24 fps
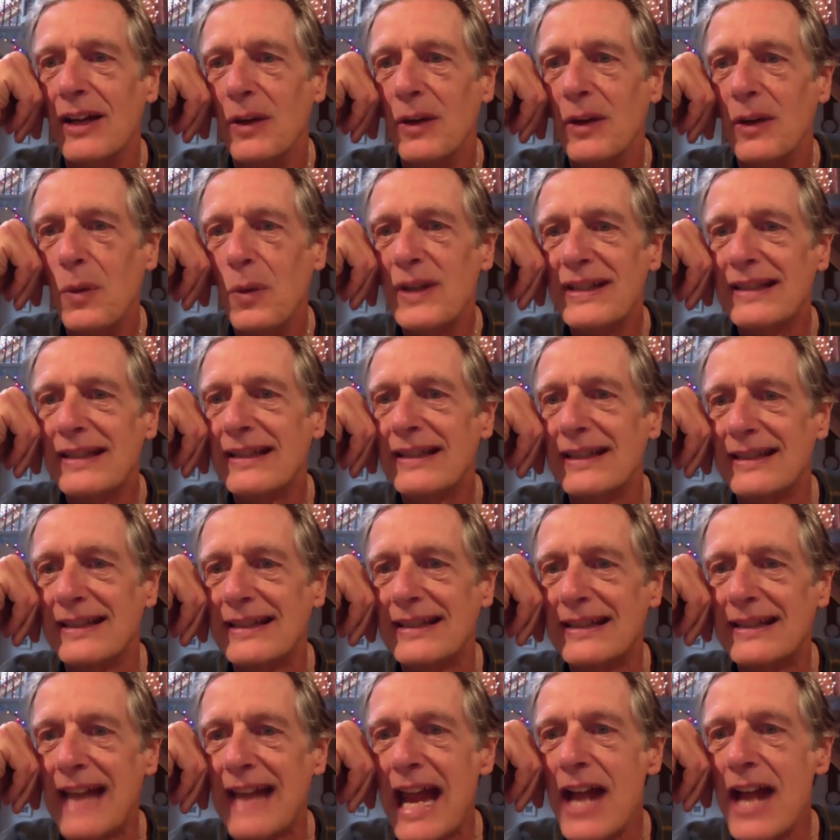what's the
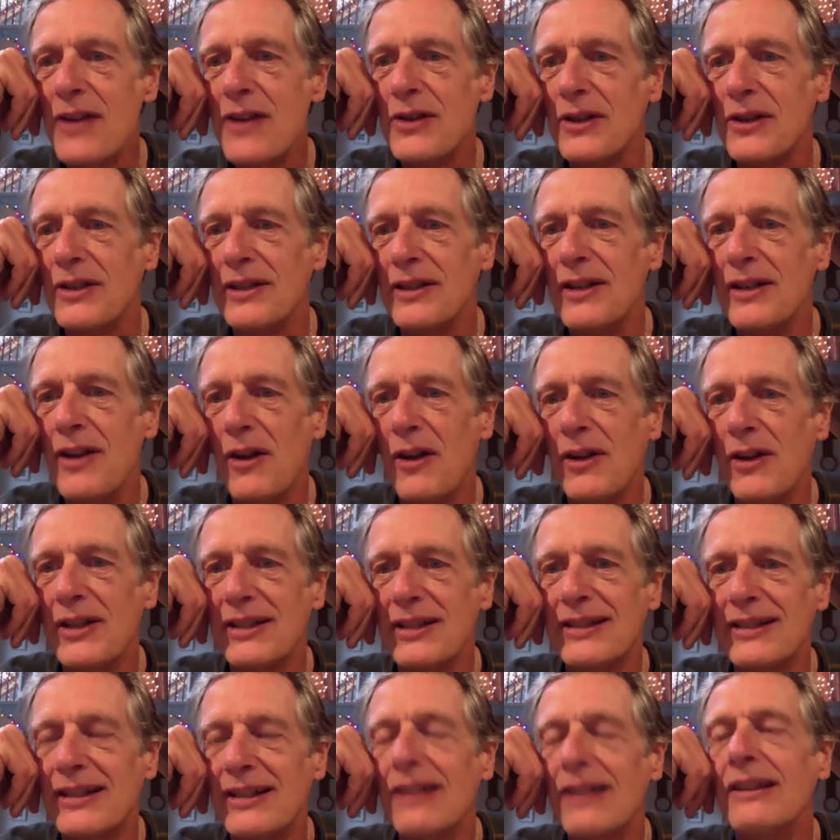standard, you know,
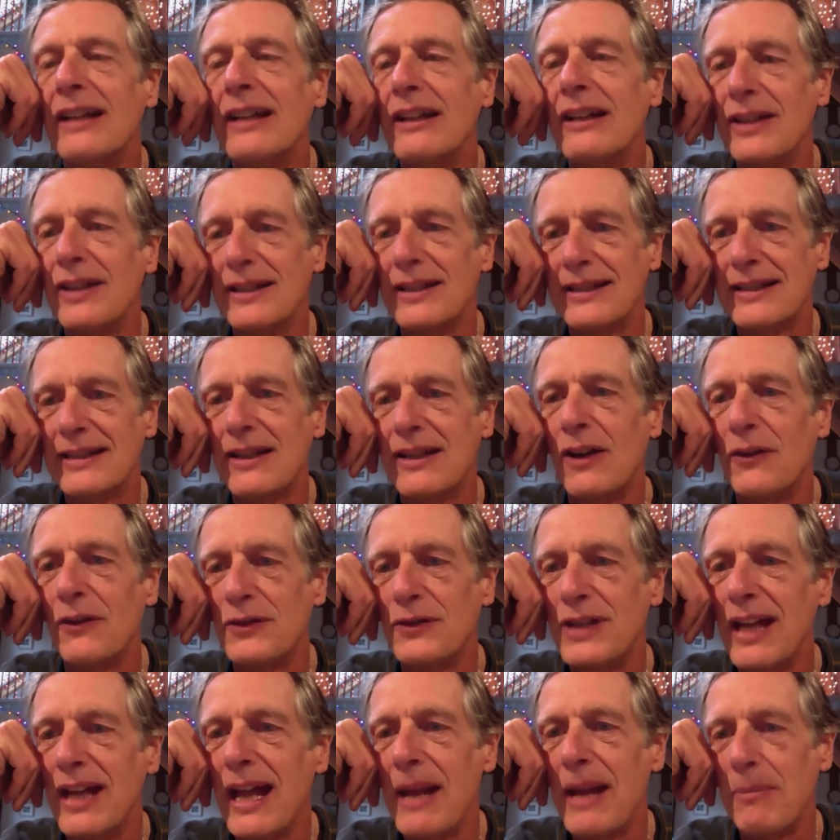because suddenly the
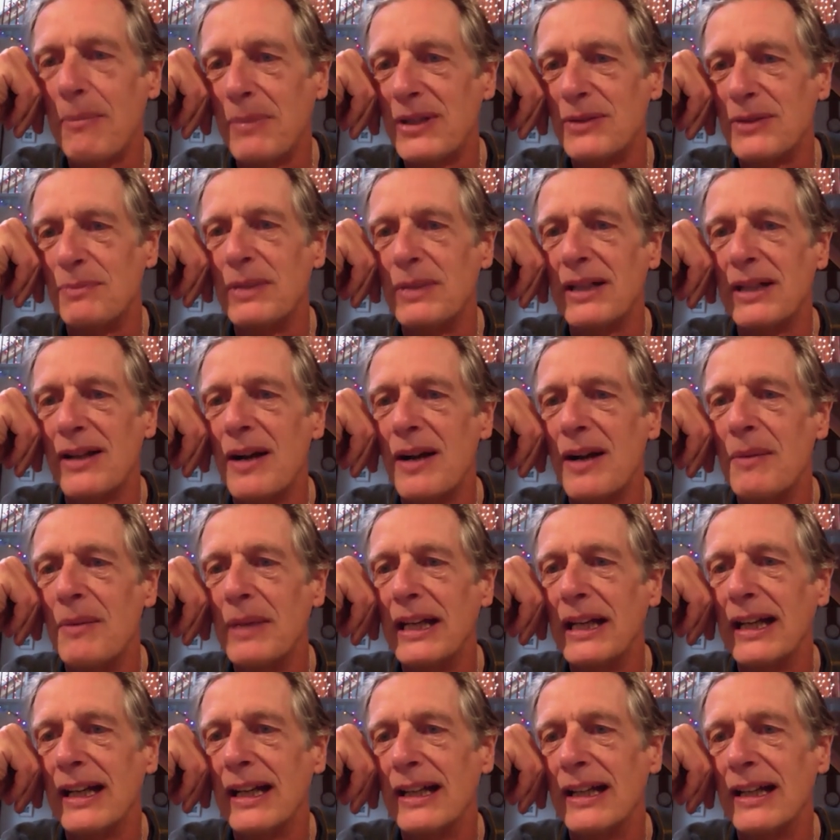self-tape is becoming